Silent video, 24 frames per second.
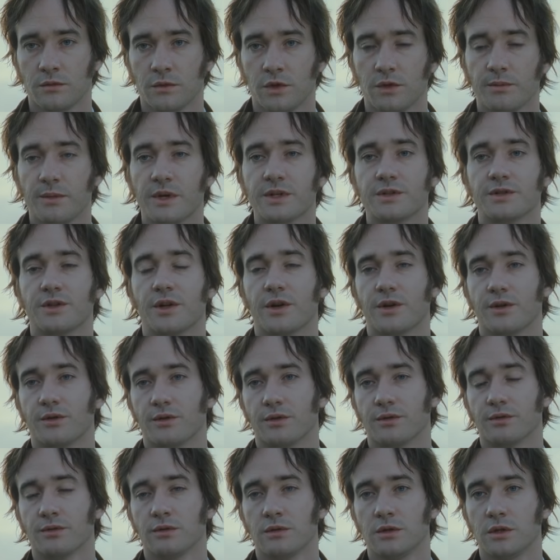You must know.
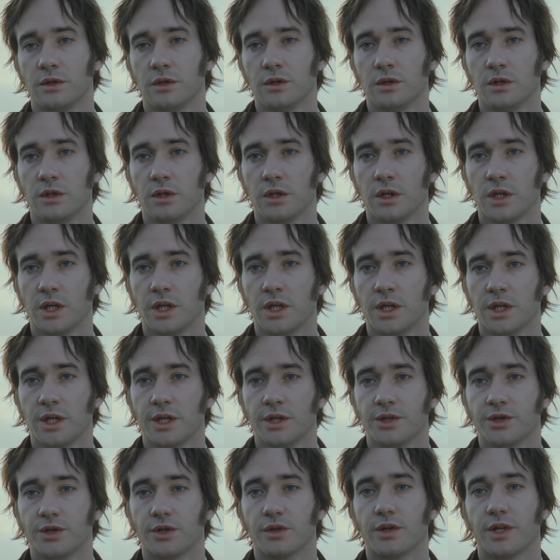
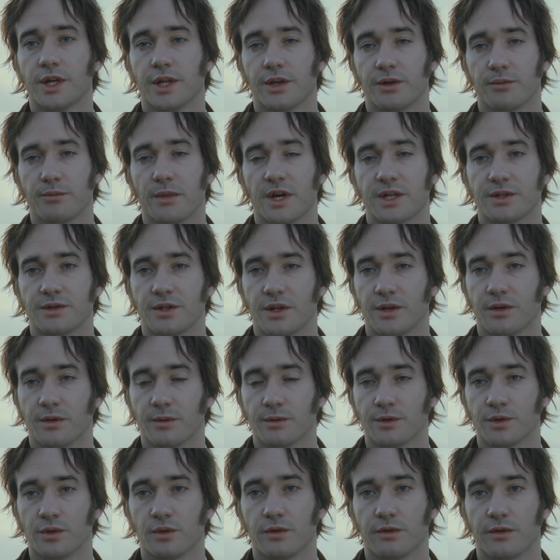Surely you must know
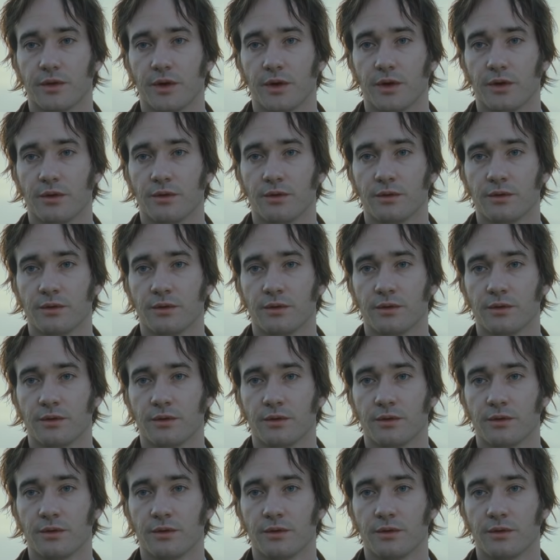it was all for you.